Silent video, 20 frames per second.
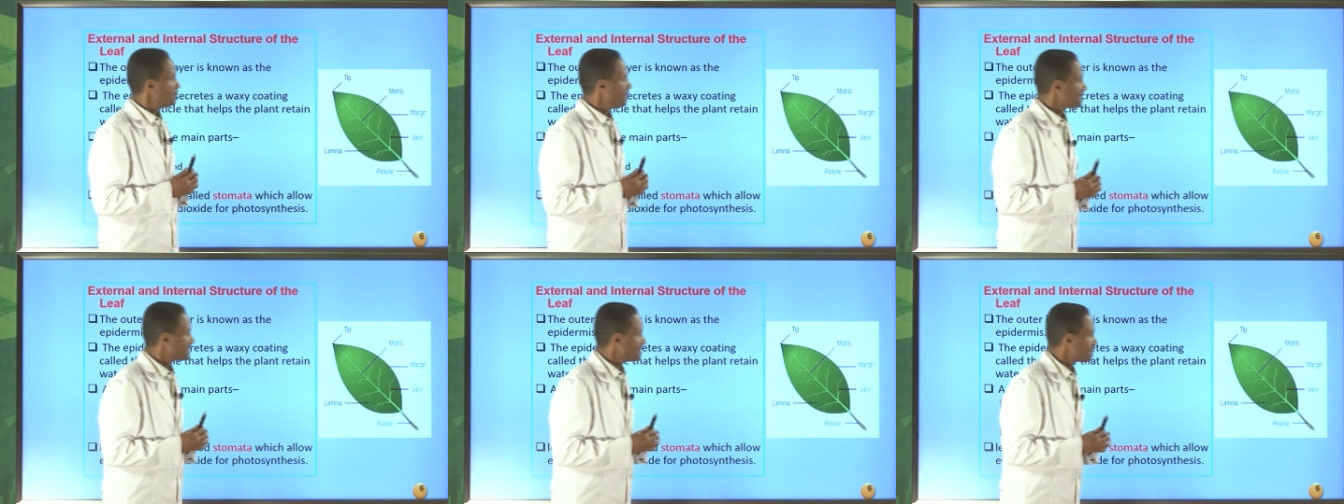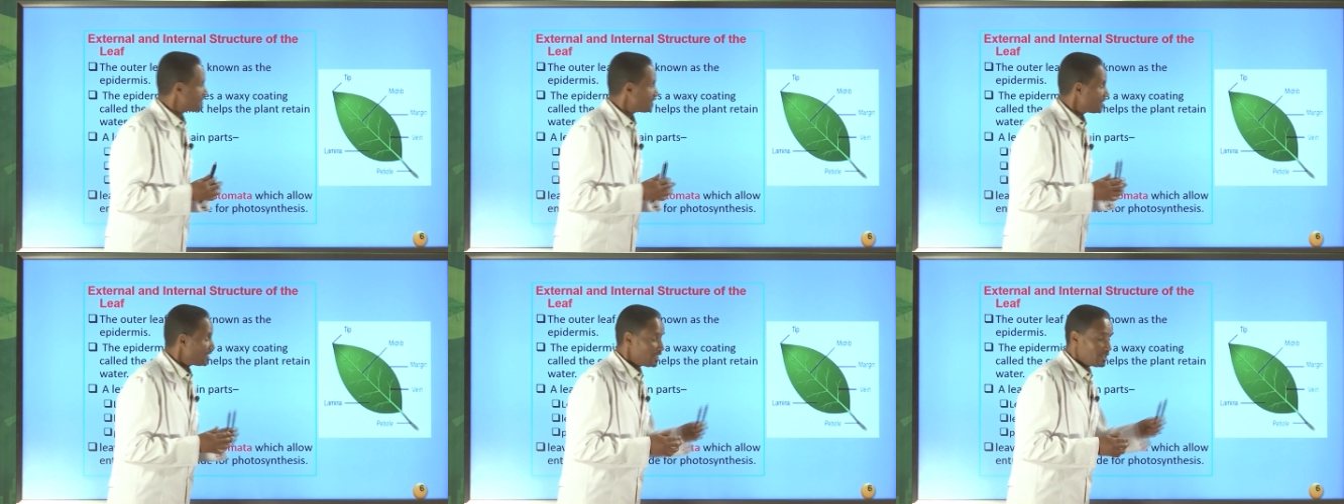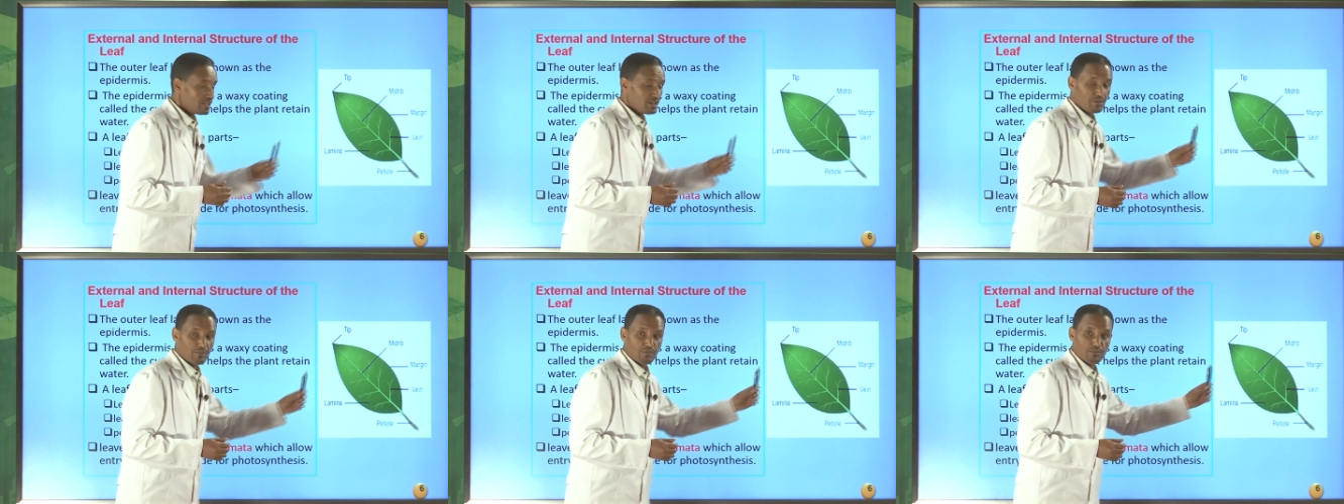But
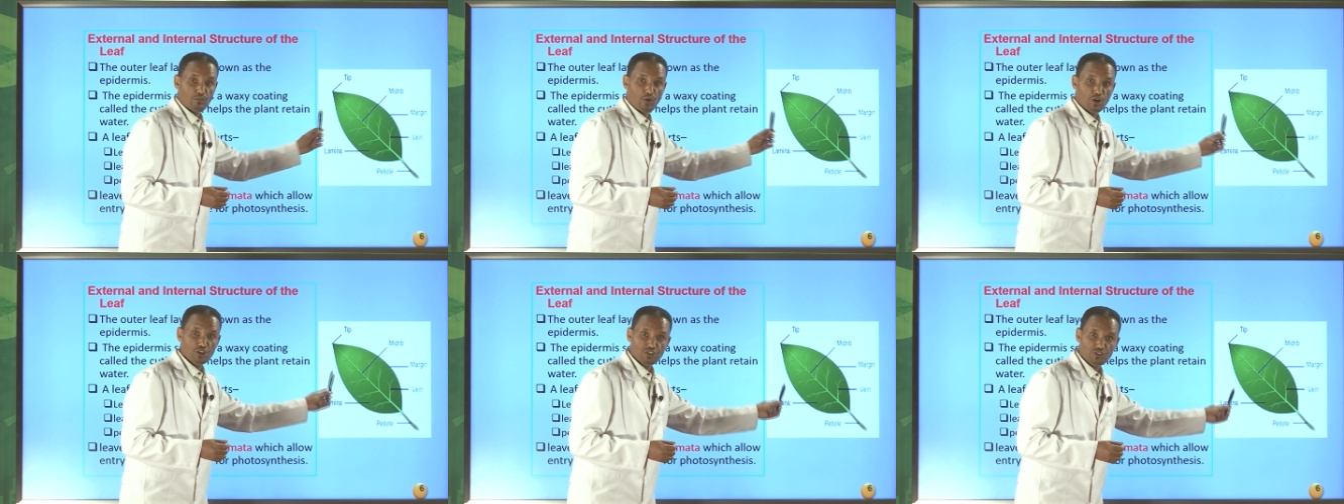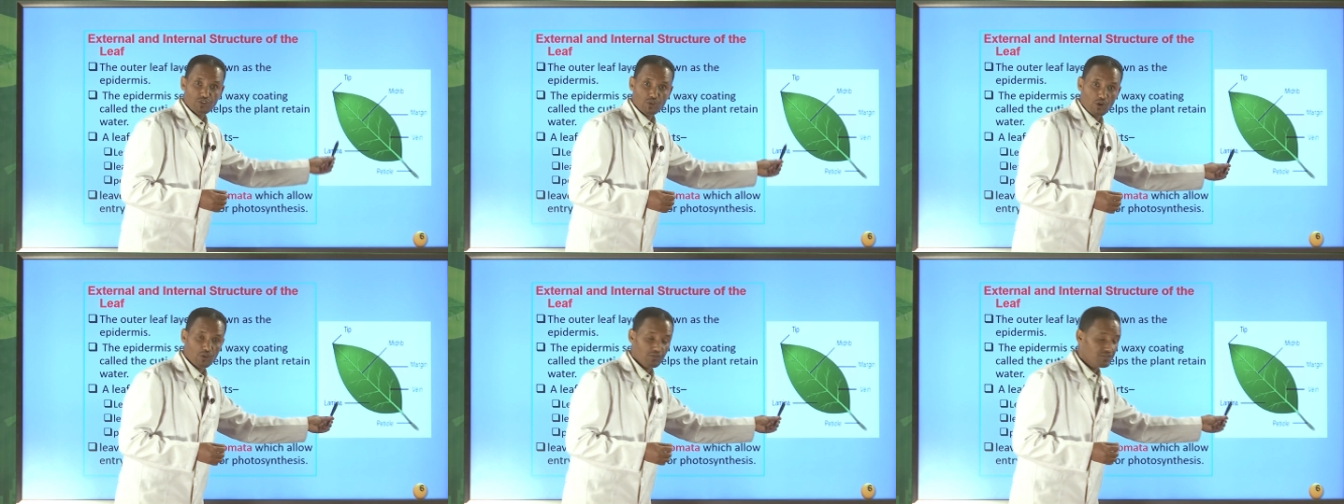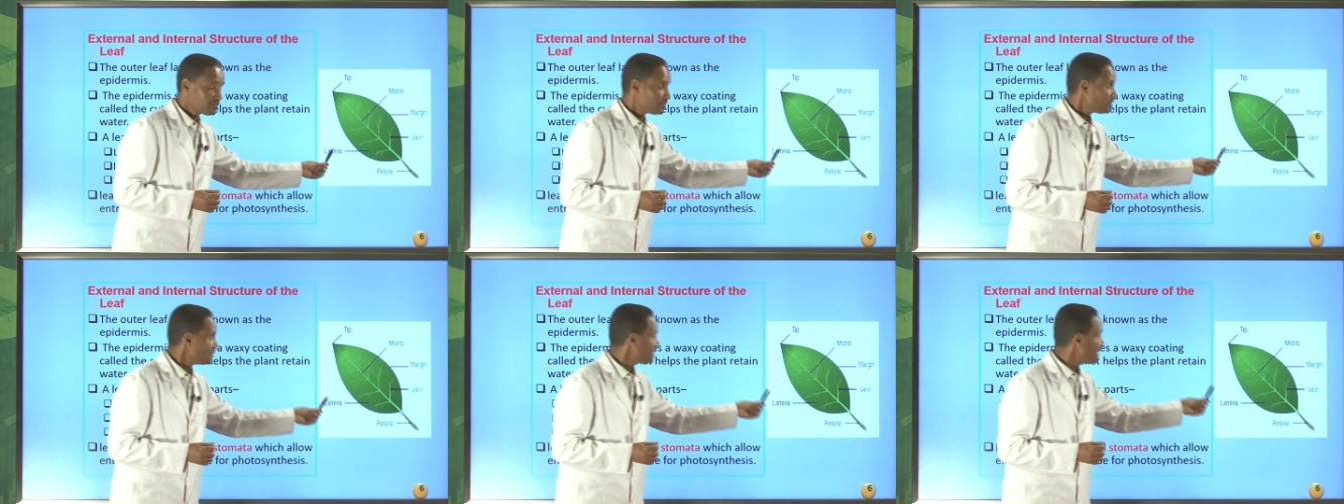most of
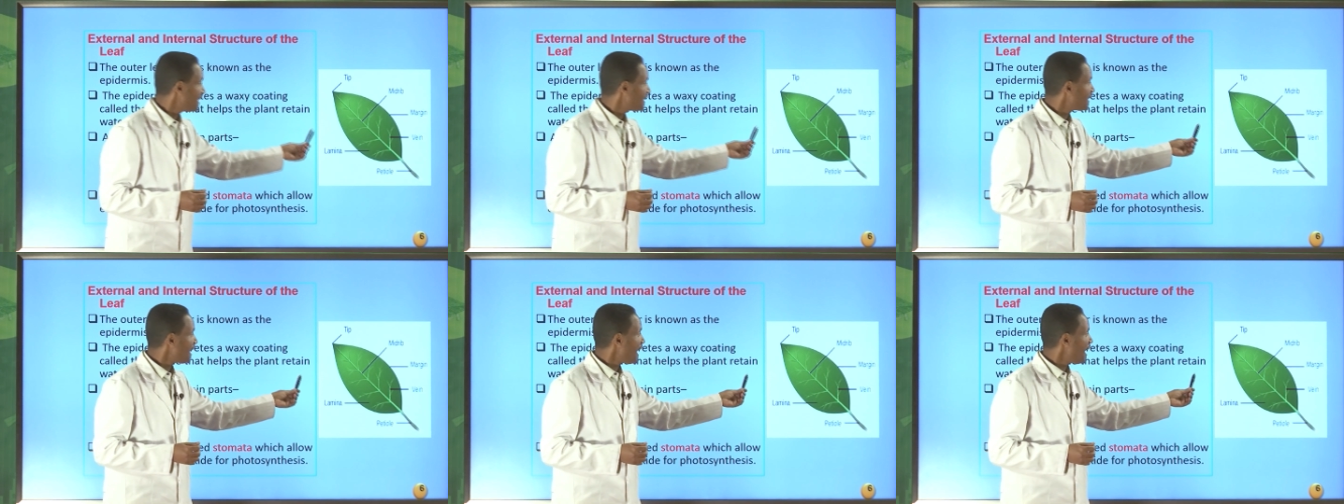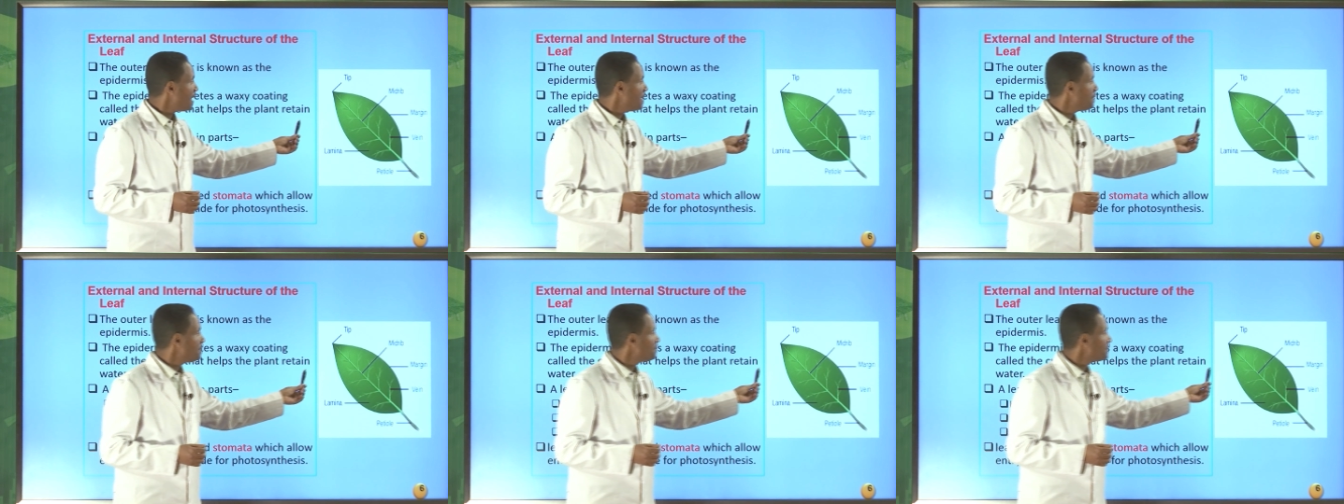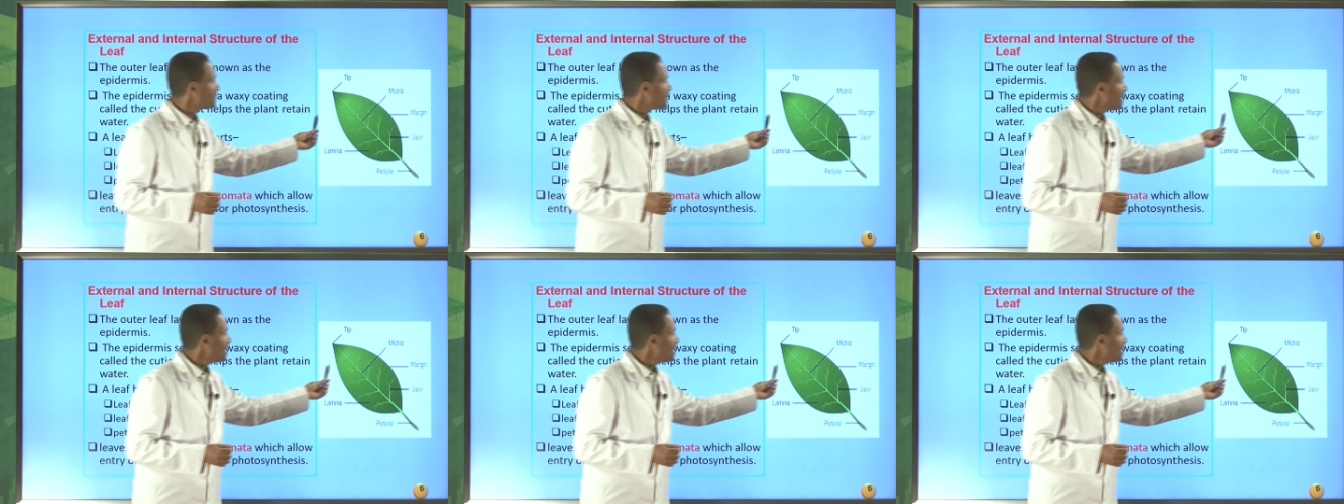the time,